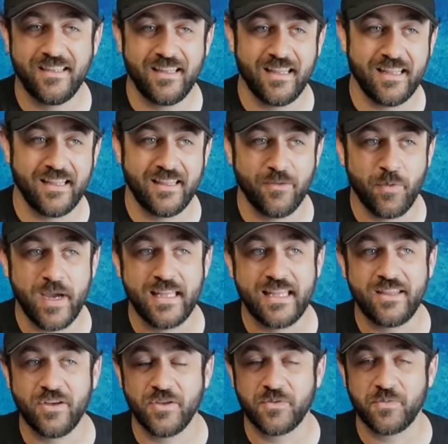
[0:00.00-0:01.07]
the way
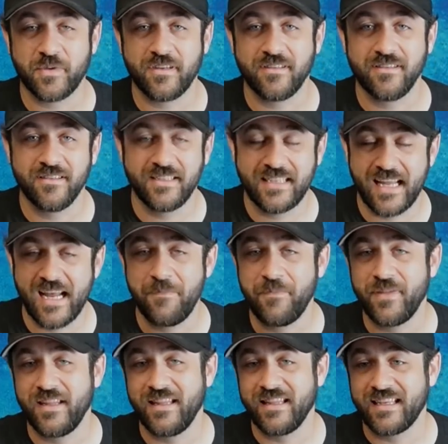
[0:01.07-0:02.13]
that those were set
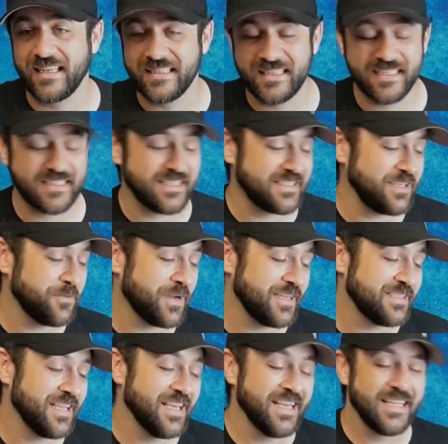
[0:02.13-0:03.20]
up and consistency
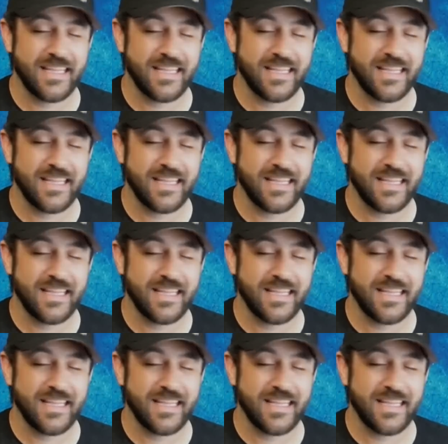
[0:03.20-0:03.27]
wise,